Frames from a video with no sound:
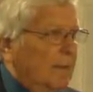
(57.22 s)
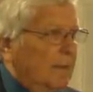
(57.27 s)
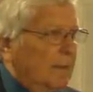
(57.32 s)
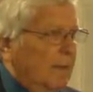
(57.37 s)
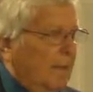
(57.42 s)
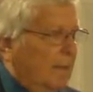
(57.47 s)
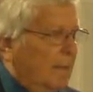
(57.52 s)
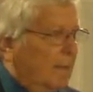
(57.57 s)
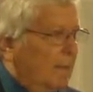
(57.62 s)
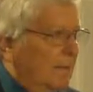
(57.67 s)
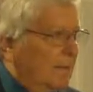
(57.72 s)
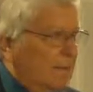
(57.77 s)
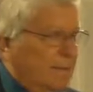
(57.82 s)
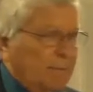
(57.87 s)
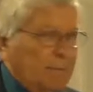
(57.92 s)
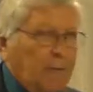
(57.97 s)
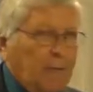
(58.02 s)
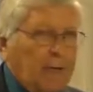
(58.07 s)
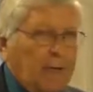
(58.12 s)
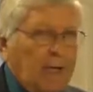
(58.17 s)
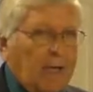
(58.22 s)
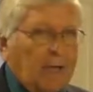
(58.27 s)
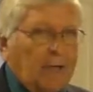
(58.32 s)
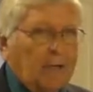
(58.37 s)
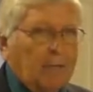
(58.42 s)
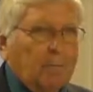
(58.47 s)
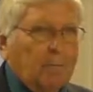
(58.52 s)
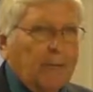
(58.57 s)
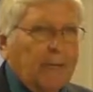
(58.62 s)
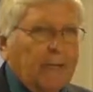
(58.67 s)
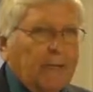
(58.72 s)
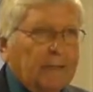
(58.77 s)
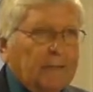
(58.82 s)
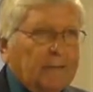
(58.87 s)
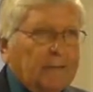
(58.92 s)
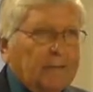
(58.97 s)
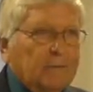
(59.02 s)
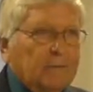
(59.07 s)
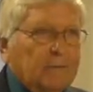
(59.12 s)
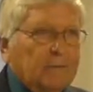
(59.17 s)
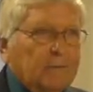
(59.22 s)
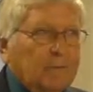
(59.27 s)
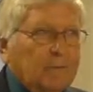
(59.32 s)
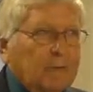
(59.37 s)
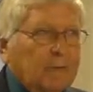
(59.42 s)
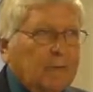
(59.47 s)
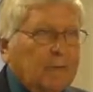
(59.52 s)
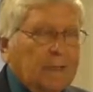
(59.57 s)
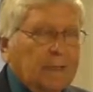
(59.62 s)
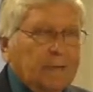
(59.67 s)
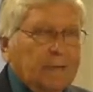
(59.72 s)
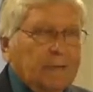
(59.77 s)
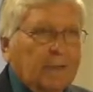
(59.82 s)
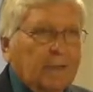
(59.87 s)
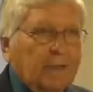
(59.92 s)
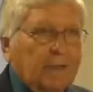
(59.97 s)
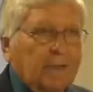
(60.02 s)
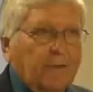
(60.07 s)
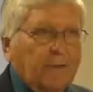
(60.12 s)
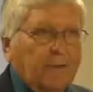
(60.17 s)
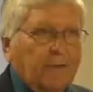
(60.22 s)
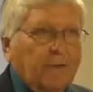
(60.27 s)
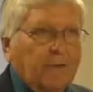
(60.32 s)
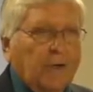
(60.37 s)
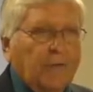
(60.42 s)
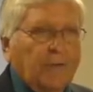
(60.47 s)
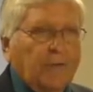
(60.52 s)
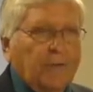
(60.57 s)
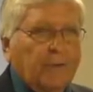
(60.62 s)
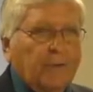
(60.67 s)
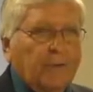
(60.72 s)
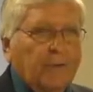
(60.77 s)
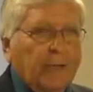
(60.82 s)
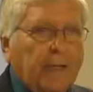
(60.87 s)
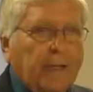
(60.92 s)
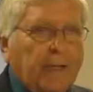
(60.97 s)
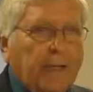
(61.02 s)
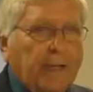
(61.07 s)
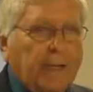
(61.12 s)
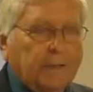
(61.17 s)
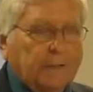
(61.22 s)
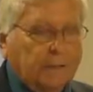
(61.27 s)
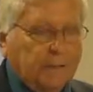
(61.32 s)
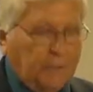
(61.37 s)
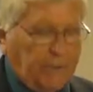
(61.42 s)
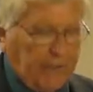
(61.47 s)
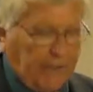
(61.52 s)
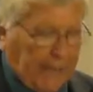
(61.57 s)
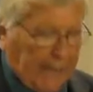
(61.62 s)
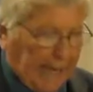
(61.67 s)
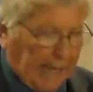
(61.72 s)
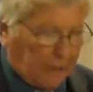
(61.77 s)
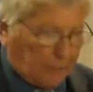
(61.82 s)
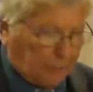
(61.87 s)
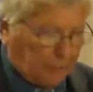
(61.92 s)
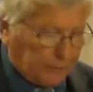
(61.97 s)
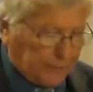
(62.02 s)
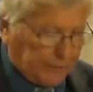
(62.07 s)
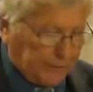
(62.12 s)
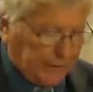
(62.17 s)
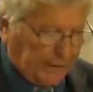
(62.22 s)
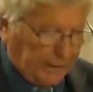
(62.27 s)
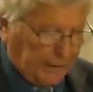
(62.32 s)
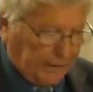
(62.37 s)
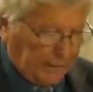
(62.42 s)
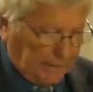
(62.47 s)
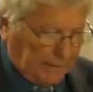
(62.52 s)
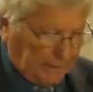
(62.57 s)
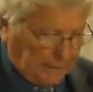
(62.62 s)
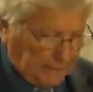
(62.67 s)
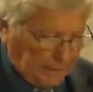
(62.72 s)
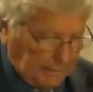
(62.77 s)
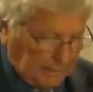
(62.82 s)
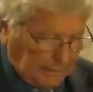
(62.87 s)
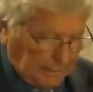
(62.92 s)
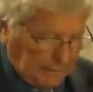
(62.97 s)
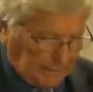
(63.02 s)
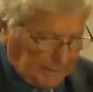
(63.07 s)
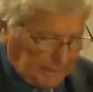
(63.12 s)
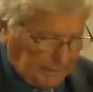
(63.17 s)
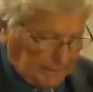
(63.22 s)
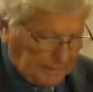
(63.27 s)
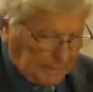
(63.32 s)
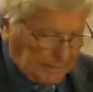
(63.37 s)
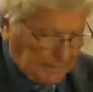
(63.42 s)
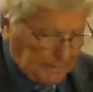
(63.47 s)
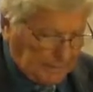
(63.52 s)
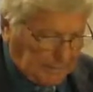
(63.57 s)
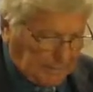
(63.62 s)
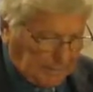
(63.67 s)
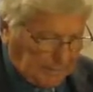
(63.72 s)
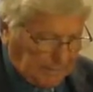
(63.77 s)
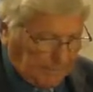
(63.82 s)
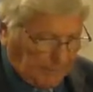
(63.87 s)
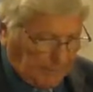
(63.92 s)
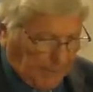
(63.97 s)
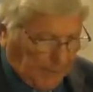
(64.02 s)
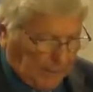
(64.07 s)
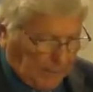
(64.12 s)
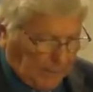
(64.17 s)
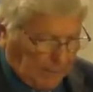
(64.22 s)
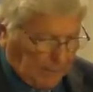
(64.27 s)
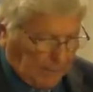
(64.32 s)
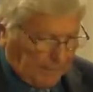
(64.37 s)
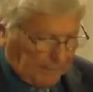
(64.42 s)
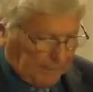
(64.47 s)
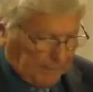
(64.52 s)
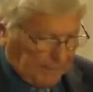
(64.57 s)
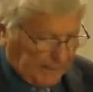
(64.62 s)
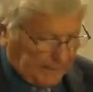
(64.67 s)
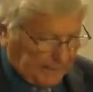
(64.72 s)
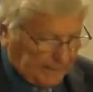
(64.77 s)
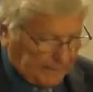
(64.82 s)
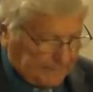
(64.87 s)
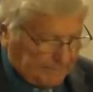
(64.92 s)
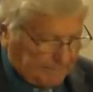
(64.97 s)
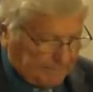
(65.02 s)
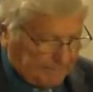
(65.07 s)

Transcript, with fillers: and uh, there's been a lot of debate as of the as to the accuracy of the polygraph test.